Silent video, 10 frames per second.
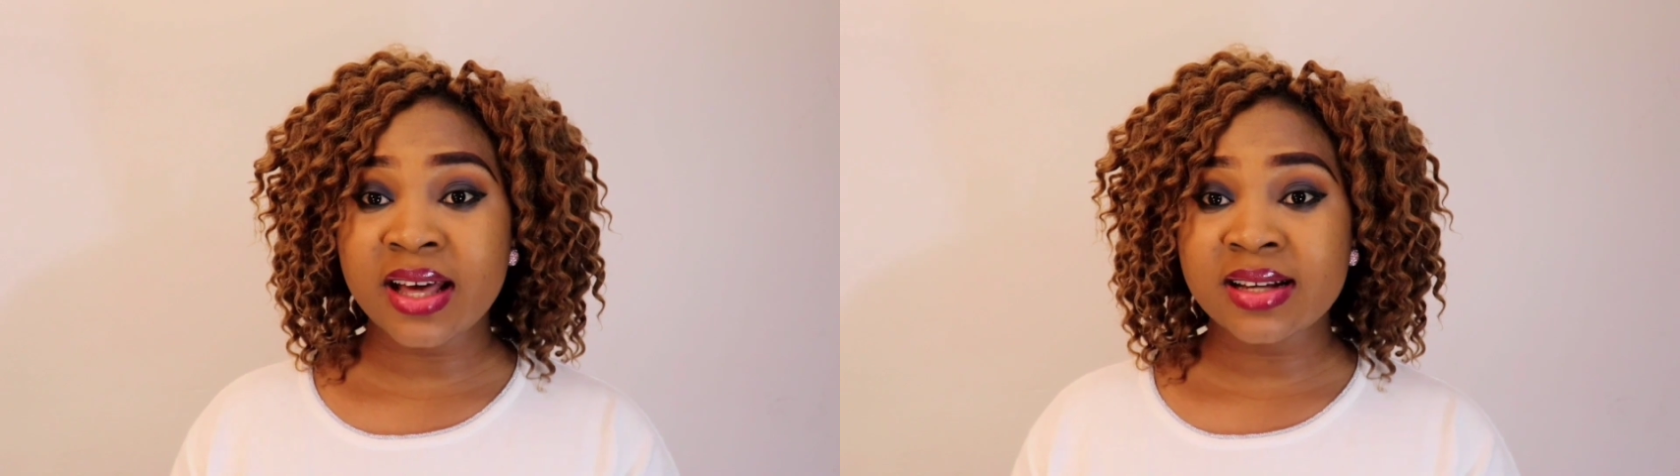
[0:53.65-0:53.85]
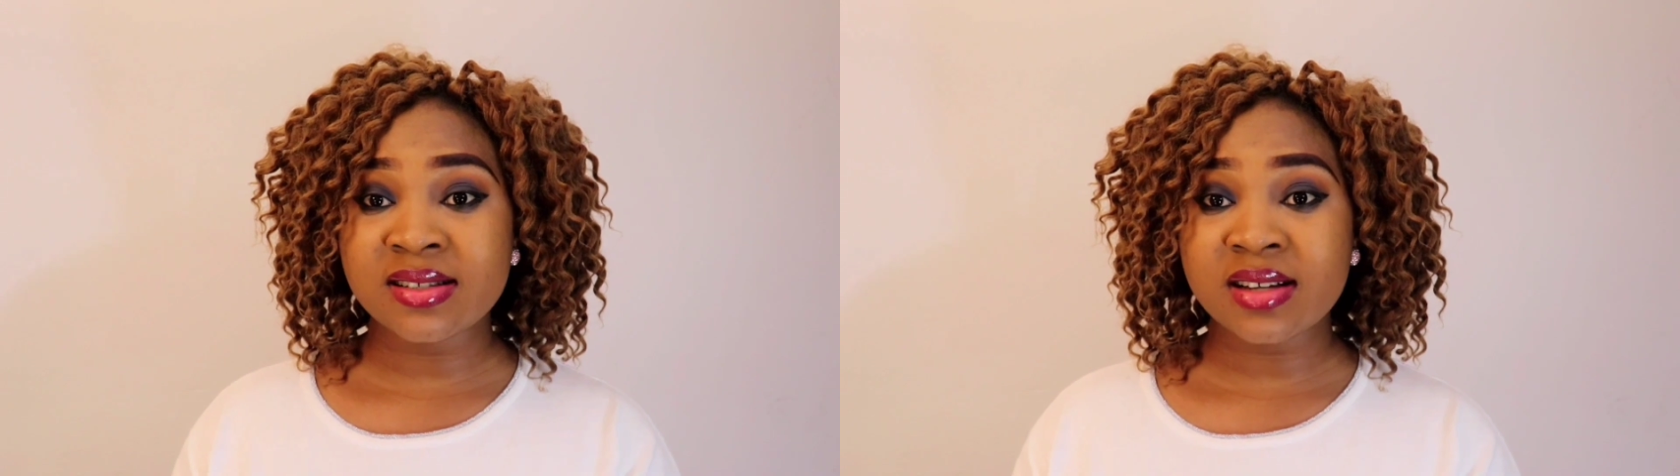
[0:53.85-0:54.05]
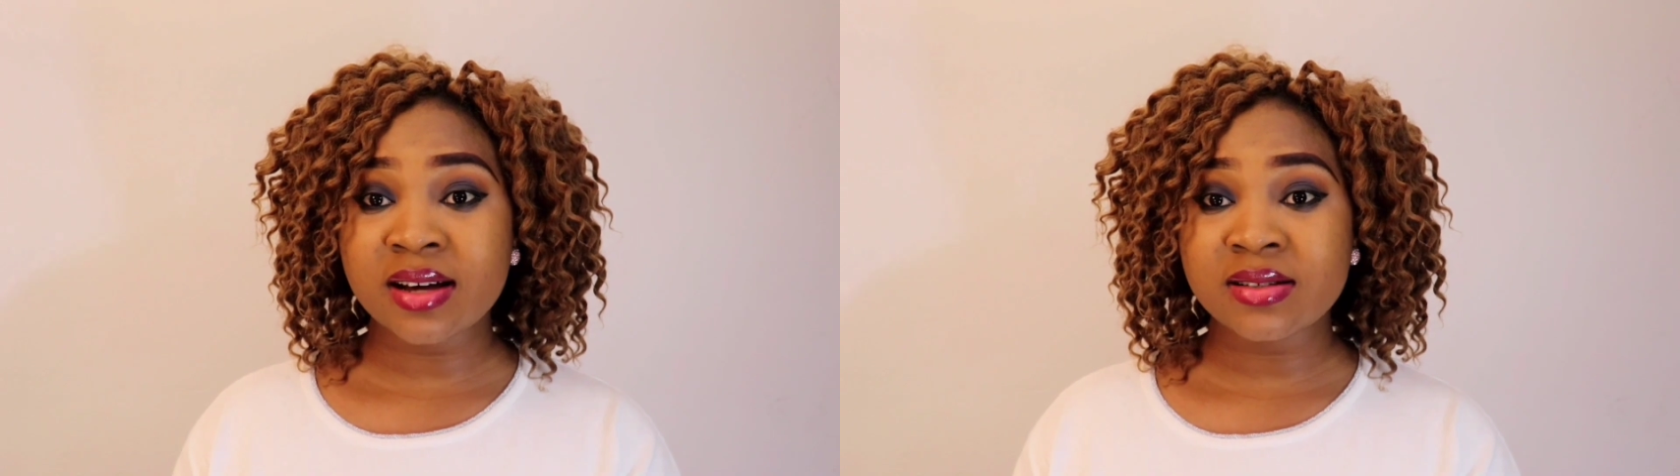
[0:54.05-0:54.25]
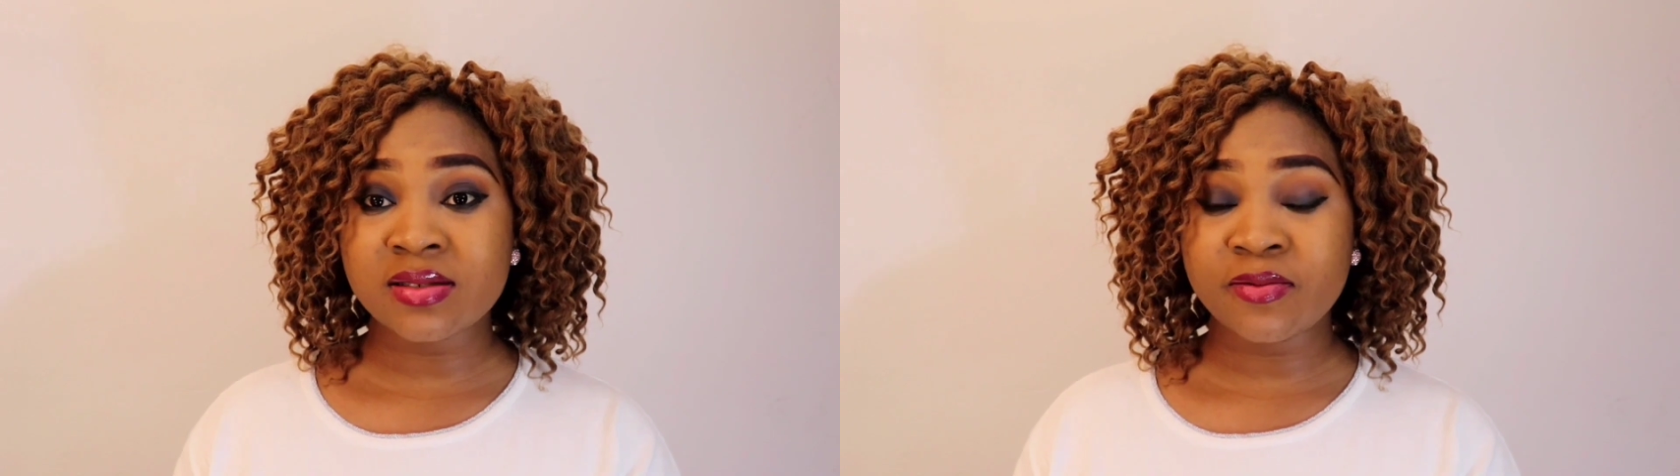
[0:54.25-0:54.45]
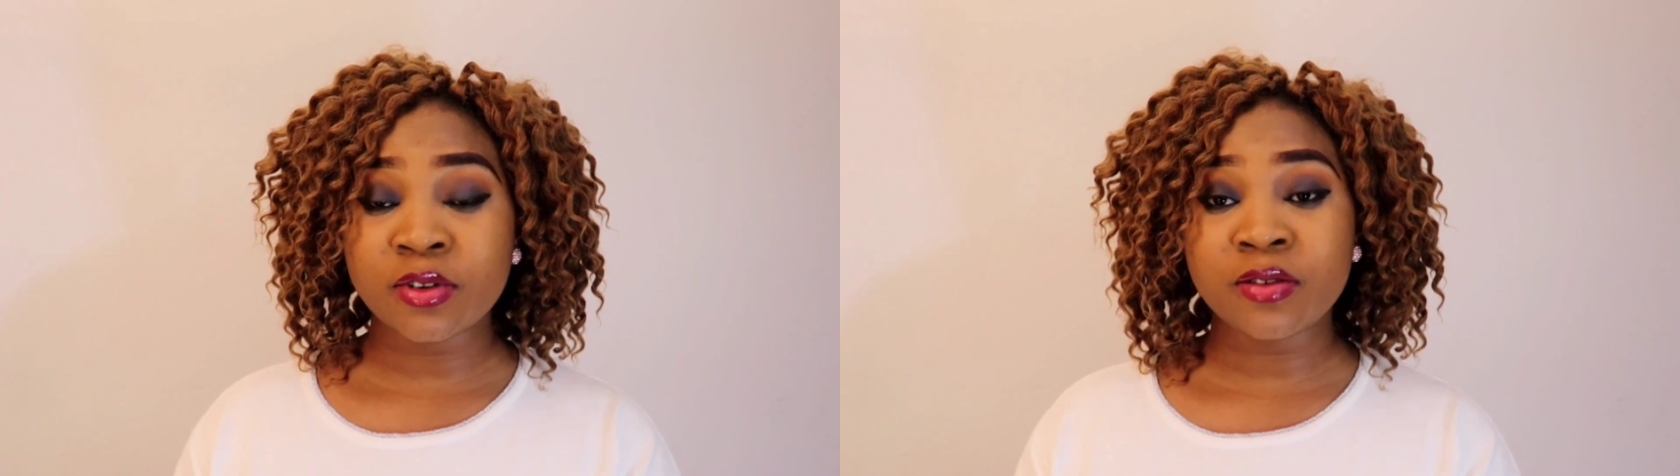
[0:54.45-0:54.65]

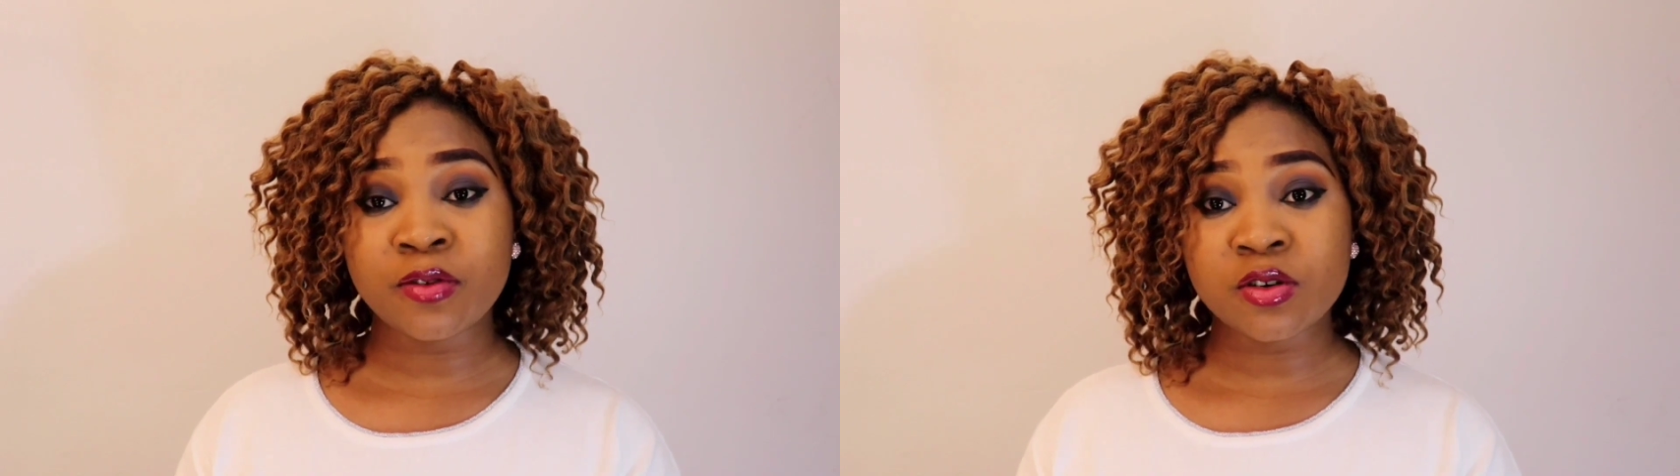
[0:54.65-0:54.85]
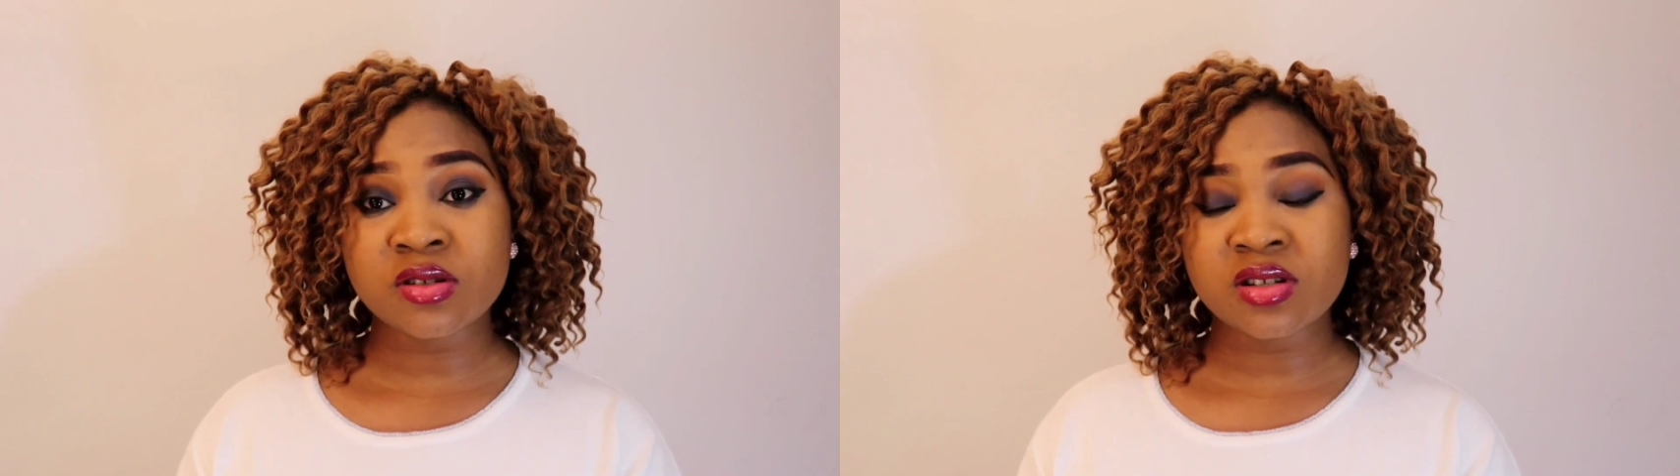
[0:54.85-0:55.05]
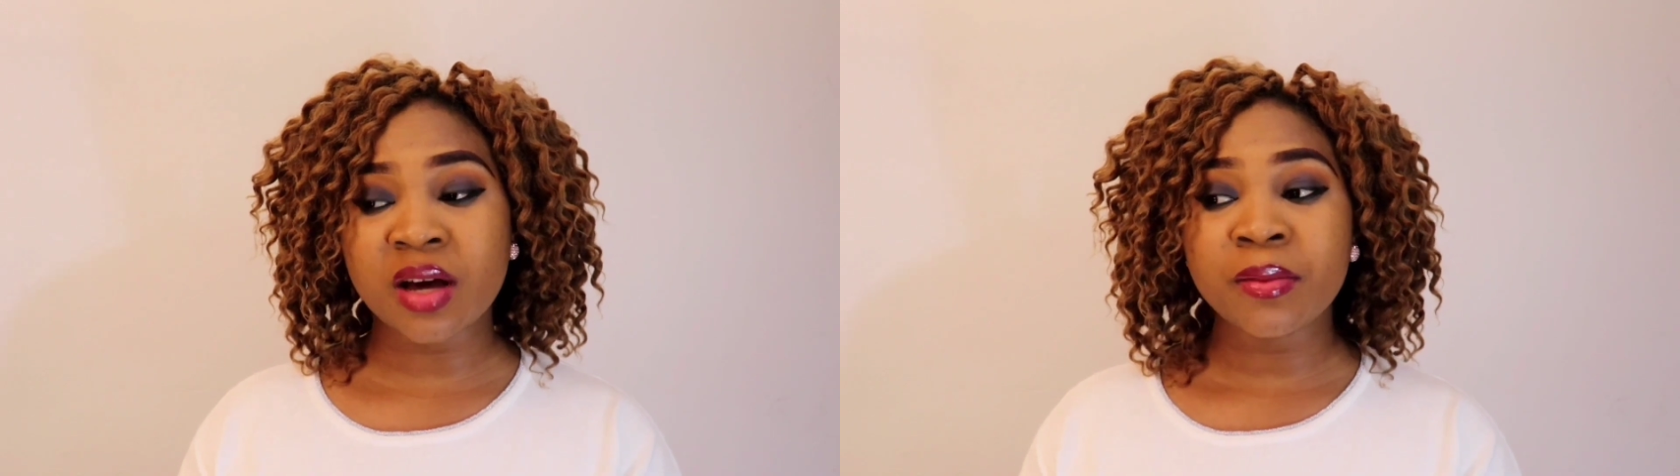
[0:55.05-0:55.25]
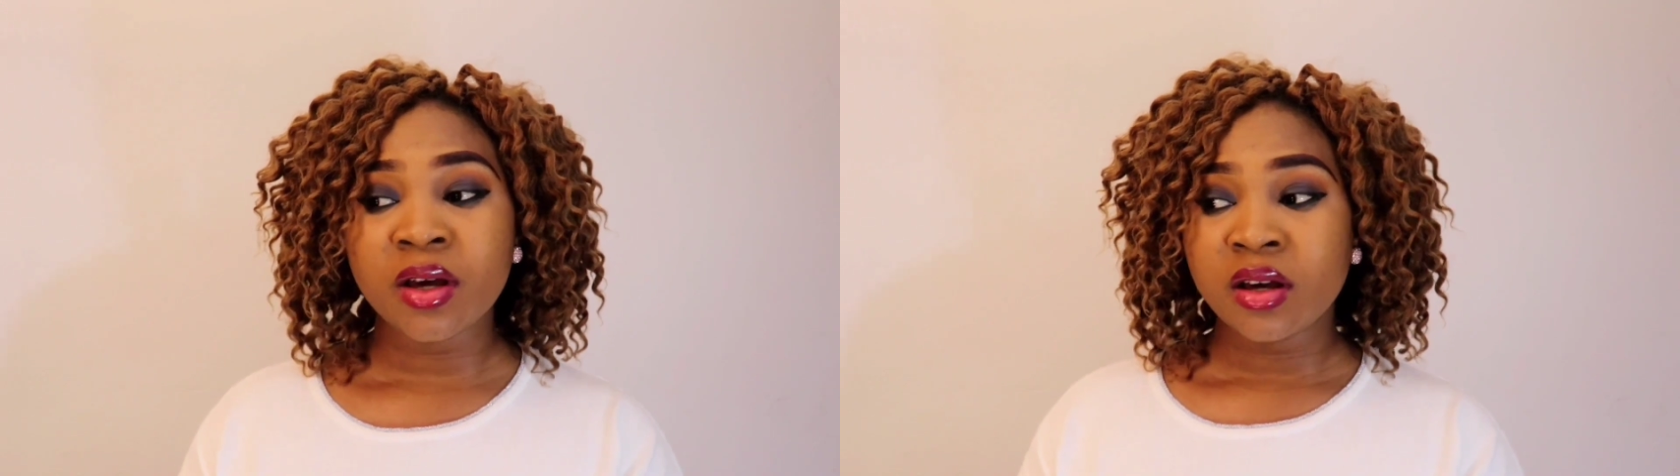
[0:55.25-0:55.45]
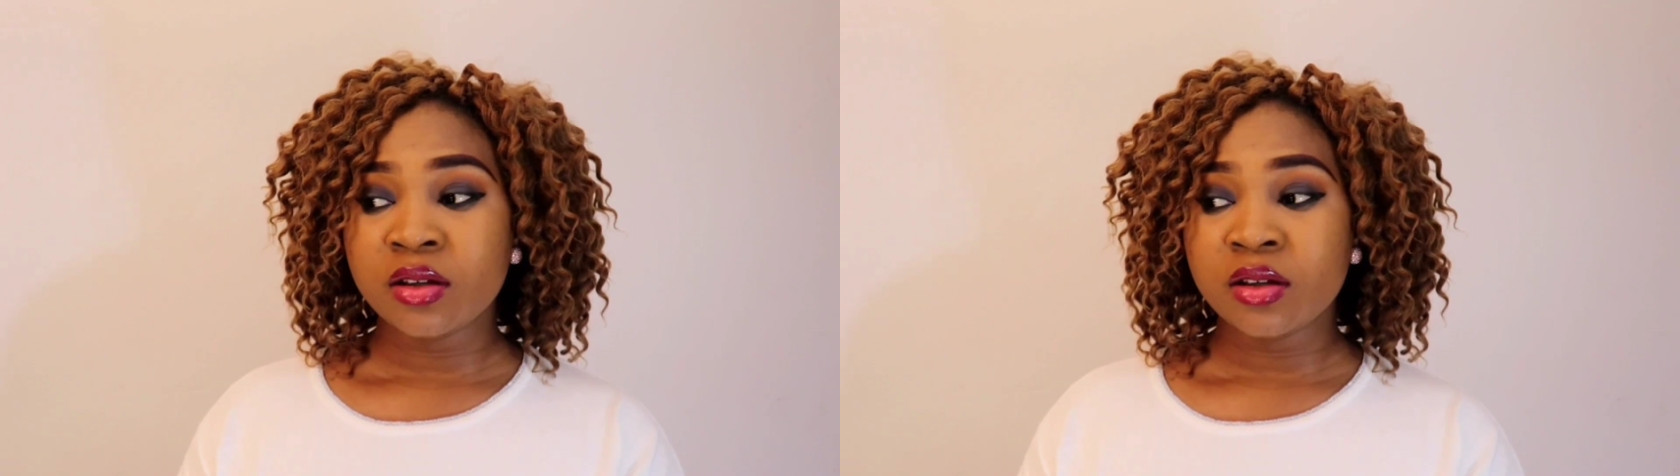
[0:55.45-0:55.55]
Endsars for the first time,